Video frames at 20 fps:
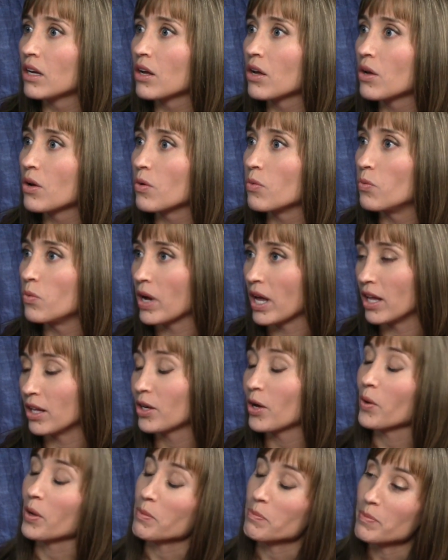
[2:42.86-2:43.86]
Well,
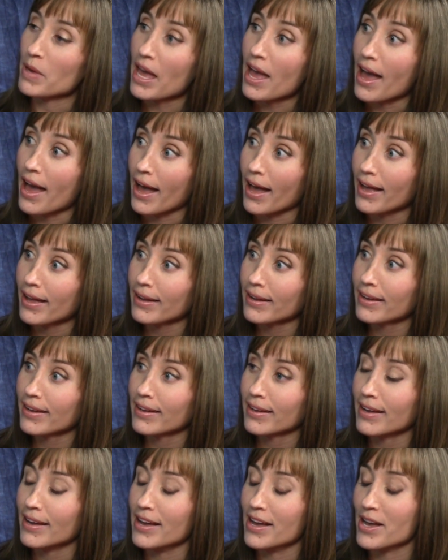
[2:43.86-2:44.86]
going back,
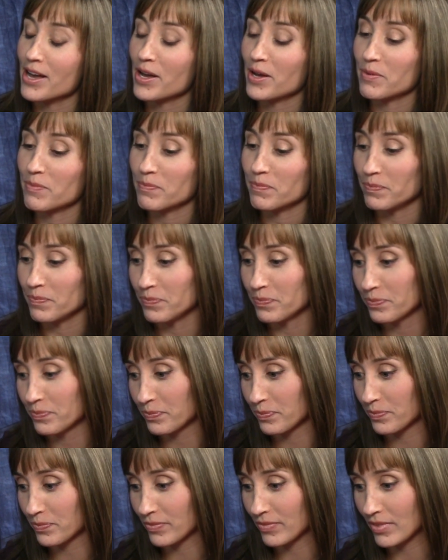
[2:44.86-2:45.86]
yeah. um,
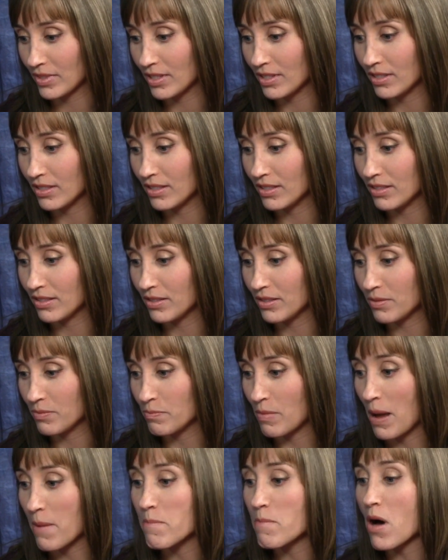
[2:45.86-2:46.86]

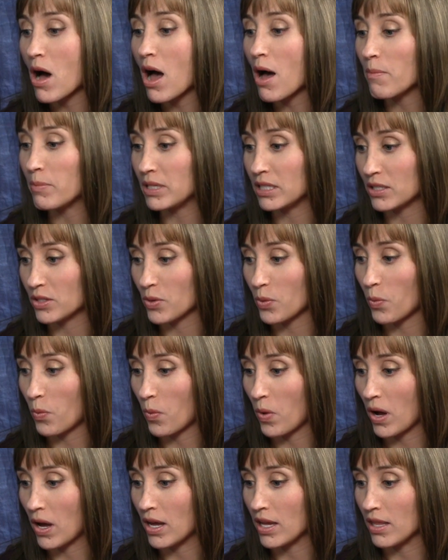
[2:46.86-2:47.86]
my mom is the
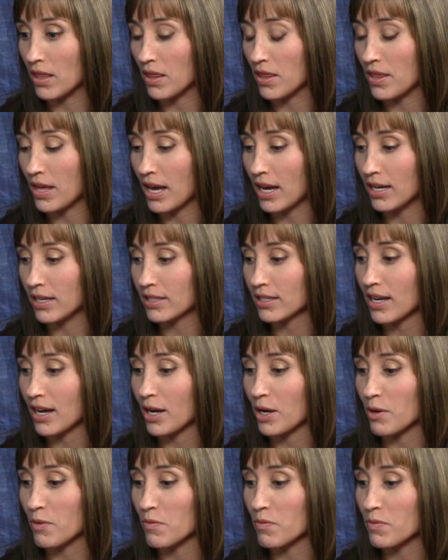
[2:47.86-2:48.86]
one that
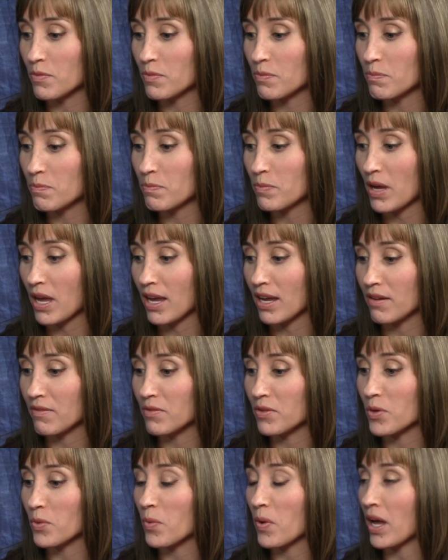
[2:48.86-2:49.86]
kind of
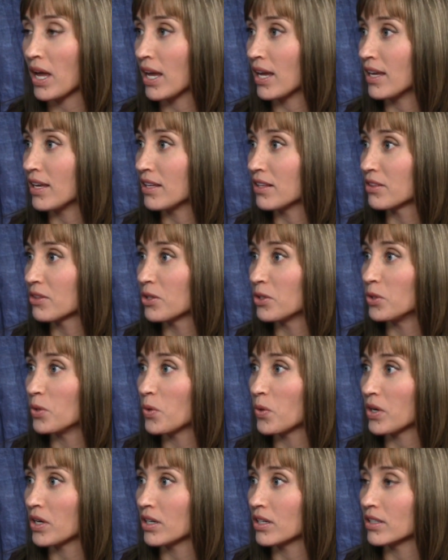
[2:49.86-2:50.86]
paved the way. The
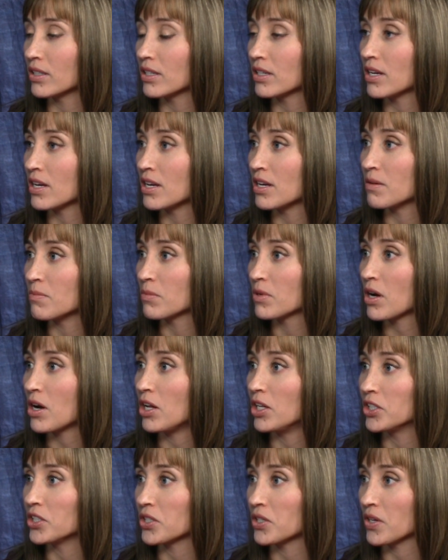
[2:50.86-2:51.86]
Lord um,
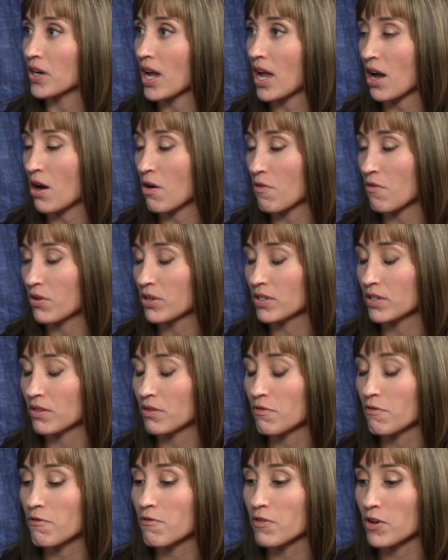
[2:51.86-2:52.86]
called her out
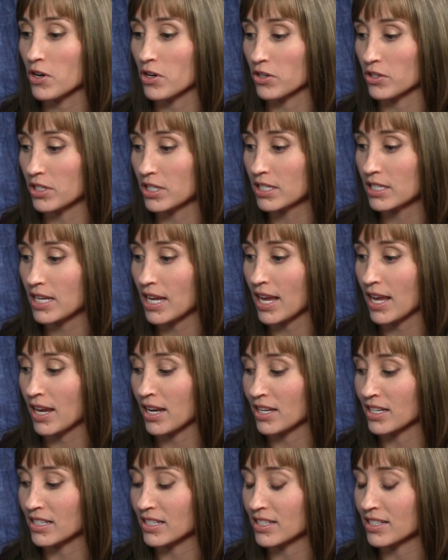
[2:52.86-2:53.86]
first,
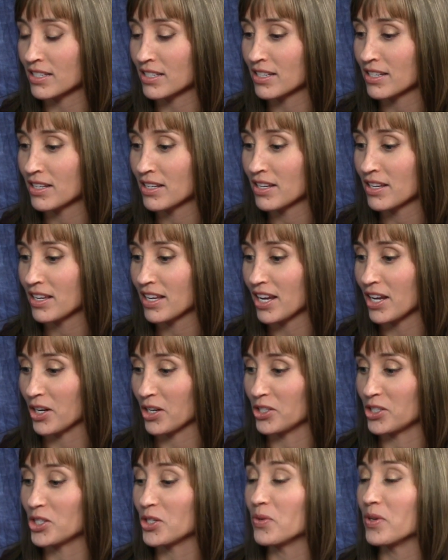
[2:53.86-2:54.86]
and
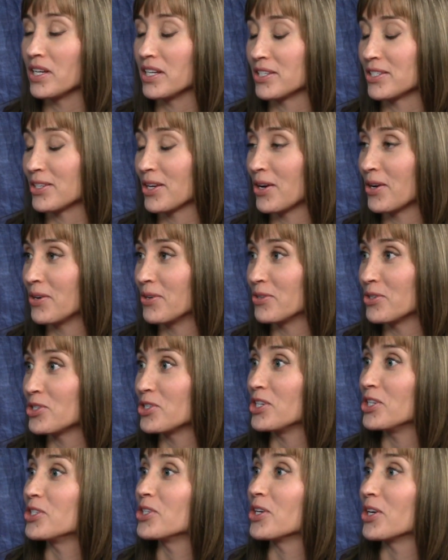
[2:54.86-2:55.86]
in doing so,
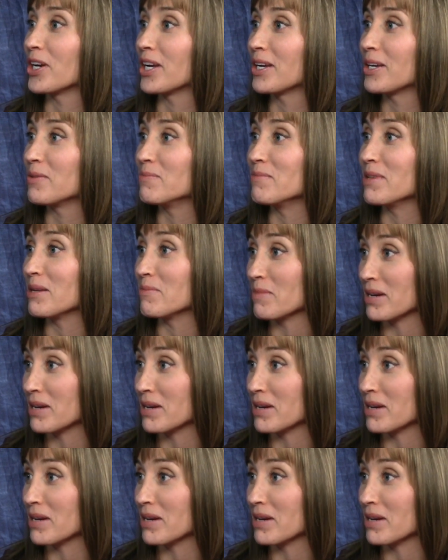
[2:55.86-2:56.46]
she took me and my